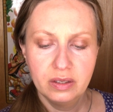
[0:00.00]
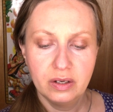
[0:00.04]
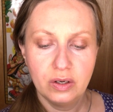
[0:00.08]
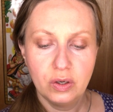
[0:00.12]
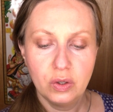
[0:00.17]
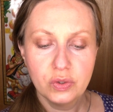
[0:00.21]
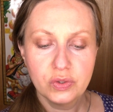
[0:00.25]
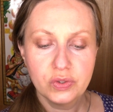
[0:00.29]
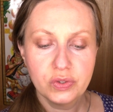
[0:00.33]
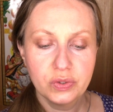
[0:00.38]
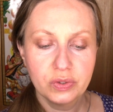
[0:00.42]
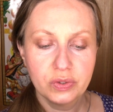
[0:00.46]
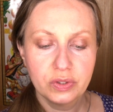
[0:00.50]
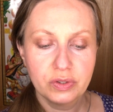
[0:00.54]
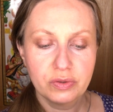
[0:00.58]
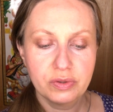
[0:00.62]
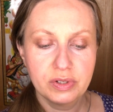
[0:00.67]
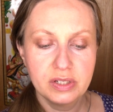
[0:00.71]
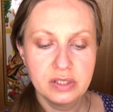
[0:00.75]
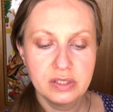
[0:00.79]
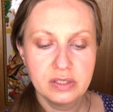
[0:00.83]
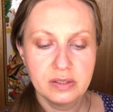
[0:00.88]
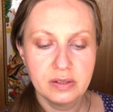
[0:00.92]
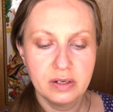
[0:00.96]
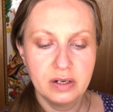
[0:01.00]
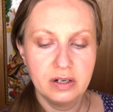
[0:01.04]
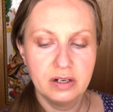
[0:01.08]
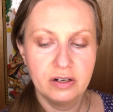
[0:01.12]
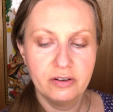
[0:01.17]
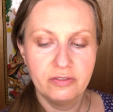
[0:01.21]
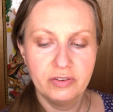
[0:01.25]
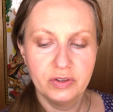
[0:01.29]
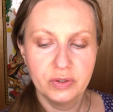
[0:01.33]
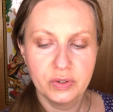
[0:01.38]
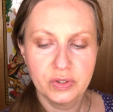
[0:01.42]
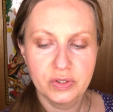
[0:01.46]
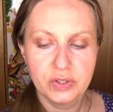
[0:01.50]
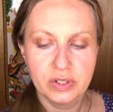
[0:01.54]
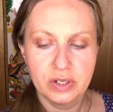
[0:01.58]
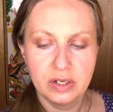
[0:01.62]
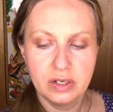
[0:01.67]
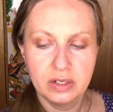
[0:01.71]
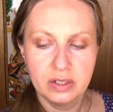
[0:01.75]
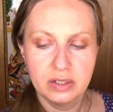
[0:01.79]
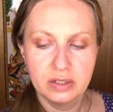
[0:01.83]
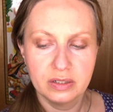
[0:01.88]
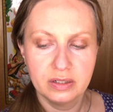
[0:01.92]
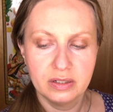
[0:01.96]
Also increased focus
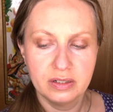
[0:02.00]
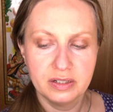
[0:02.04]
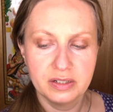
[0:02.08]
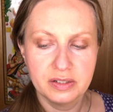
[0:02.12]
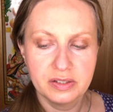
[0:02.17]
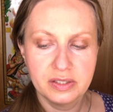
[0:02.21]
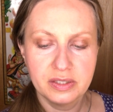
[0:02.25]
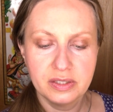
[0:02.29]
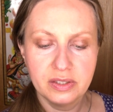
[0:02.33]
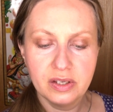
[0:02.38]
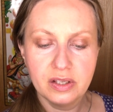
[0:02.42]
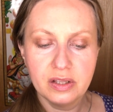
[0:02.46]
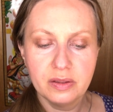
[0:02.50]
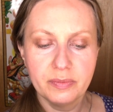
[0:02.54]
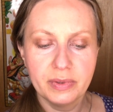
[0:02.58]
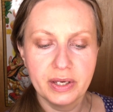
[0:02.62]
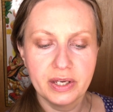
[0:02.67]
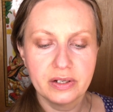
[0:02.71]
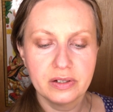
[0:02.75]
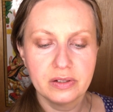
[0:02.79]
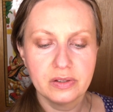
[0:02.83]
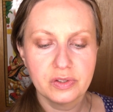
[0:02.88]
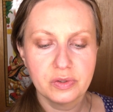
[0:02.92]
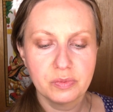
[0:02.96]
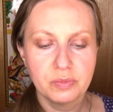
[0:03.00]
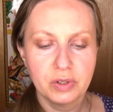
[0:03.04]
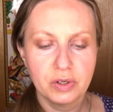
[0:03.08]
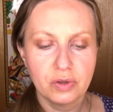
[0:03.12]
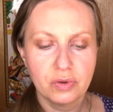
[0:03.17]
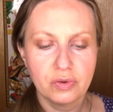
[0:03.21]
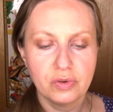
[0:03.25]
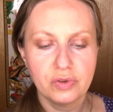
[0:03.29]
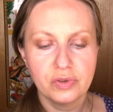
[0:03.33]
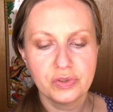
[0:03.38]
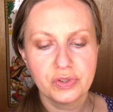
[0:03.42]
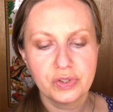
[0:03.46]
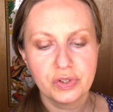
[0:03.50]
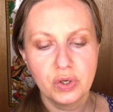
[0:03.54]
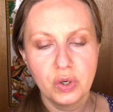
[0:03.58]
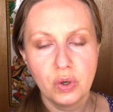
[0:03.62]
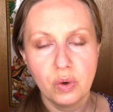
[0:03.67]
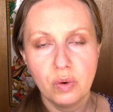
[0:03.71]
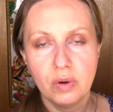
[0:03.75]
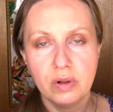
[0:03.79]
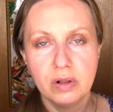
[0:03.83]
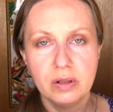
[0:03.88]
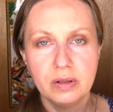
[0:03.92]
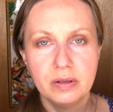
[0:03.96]
on steel metals, minerals,
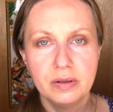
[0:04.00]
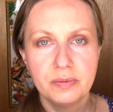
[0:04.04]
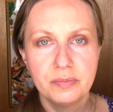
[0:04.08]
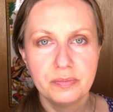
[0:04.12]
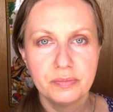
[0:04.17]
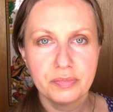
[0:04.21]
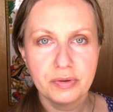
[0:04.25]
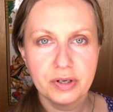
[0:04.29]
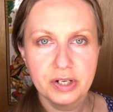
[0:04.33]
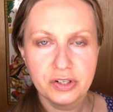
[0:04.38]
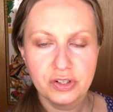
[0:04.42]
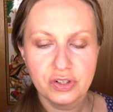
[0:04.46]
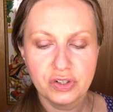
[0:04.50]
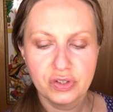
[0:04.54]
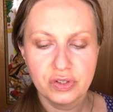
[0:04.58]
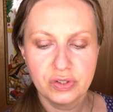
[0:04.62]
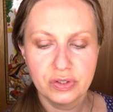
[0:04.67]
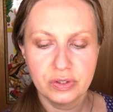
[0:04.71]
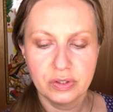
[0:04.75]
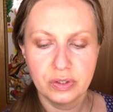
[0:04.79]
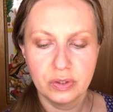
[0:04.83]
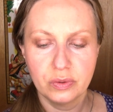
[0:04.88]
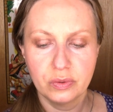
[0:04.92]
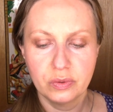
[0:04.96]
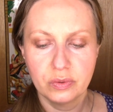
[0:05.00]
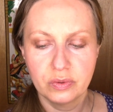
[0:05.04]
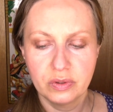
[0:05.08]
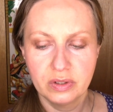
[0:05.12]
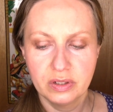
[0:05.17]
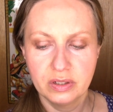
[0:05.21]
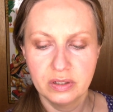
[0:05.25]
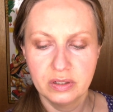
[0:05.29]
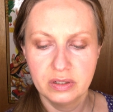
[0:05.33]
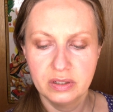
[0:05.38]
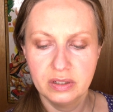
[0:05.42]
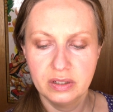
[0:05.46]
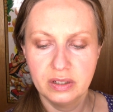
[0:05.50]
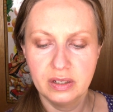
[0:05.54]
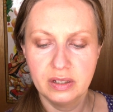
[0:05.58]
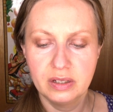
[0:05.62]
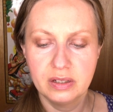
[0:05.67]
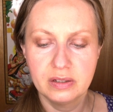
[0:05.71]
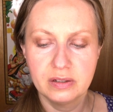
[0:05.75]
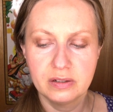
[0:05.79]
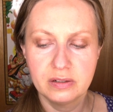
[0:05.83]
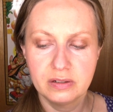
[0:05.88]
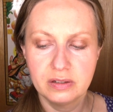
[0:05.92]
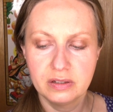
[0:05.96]
coal, precious stone,
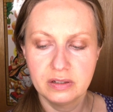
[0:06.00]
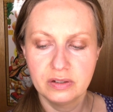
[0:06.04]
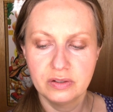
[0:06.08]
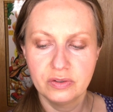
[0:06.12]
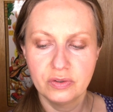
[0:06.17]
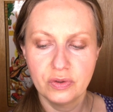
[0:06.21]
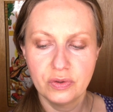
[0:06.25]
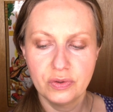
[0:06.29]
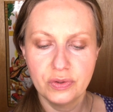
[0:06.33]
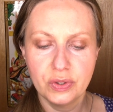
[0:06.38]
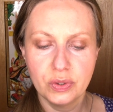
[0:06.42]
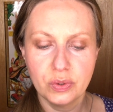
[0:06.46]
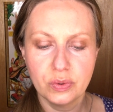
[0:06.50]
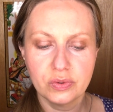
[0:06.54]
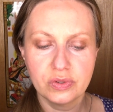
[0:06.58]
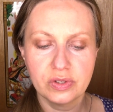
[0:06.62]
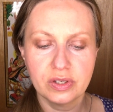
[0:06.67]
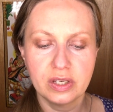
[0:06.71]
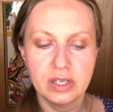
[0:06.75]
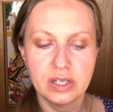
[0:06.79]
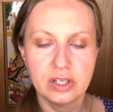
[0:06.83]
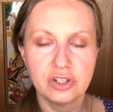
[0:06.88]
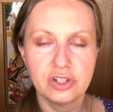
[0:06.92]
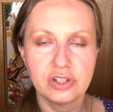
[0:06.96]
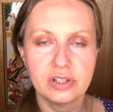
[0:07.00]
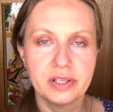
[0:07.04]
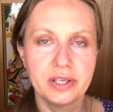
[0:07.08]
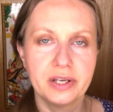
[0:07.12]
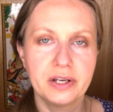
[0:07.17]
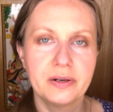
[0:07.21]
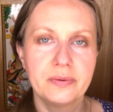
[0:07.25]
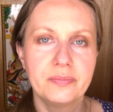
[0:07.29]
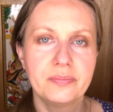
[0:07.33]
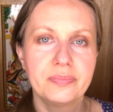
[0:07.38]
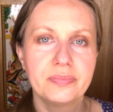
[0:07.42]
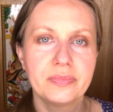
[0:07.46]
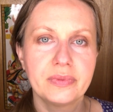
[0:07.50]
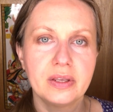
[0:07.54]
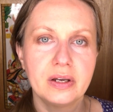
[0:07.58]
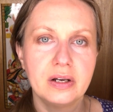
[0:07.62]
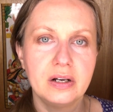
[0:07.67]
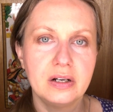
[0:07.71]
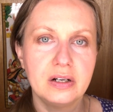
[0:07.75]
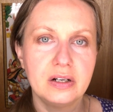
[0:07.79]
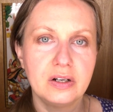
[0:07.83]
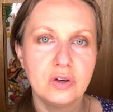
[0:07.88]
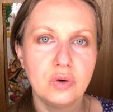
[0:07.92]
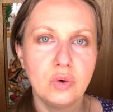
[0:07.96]
and those, again, just like
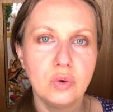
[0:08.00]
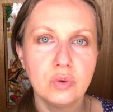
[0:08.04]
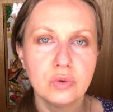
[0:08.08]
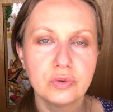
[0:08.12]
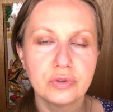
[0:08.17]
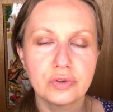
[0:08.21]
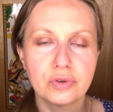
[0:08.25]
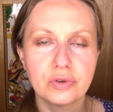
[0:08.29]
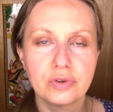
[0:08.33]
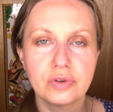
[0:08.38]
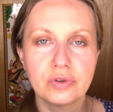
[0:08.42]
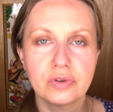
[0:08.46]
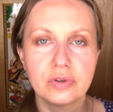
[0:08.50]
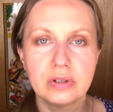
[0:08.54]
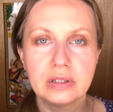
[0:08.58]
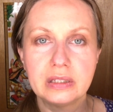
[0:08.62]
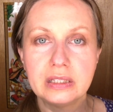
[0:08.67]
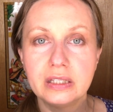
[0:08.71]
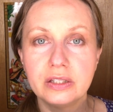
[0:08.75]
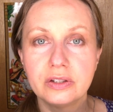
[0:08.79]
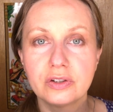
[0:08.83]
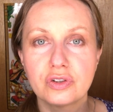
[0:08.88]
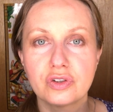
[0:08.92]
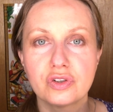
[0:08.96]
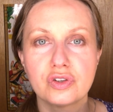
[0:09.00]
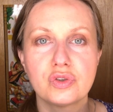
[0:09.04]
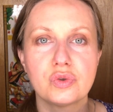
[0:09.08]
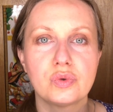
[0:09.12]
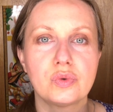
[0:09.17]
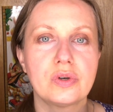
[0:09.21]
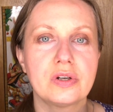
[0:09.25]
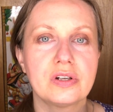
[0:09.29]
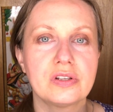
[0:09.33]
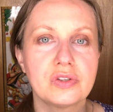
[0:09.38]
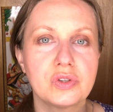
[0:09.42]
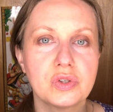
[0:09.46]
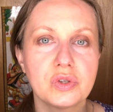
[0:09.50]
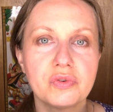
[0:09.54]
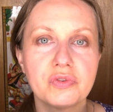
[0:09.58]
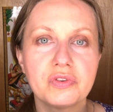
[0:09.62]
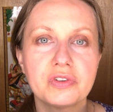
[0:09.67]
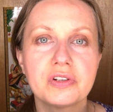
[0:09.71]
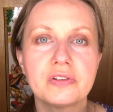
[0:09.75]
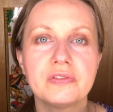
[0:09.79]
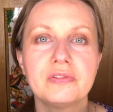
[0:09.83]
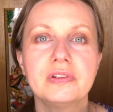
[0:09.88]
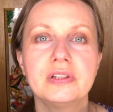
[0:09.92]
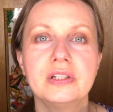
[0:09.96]
older leaders or
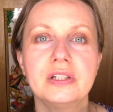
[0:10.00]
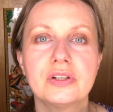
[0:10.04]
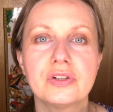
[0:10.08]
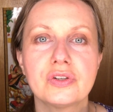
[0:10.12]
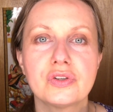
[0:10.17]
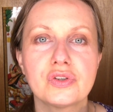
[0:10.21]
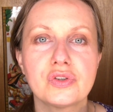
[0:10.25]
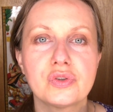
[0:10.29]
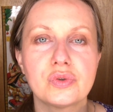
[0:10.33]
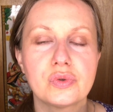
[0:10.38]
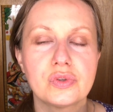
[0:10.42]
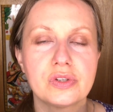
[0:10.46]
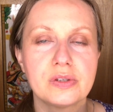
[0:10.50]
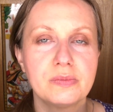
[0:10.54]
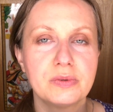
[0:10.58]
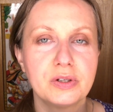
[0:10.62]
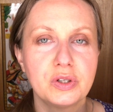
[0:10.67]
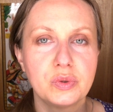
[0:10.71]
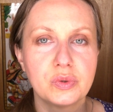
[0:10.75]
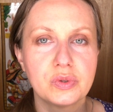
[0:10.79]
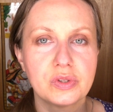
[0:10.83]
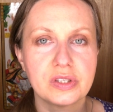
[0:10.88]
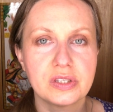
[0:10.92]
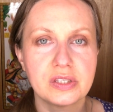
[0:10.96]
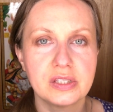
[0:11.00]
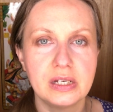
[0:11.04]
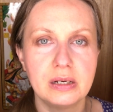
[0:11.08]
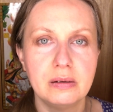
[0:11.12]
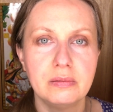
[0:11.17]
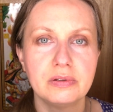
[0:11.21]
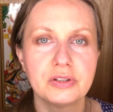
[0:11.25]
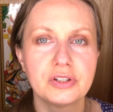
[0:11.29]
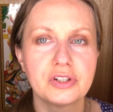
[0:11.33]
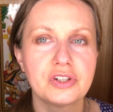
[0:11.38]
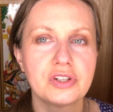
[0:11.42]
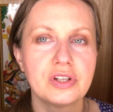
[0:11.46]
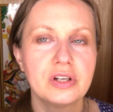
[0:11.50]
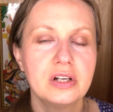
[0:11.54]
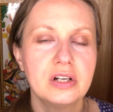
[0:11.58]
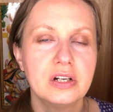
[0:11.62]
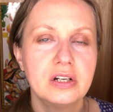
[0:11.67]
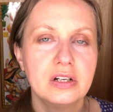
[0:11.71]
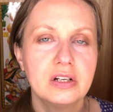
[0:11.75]
conservative leaders or somebody who is established,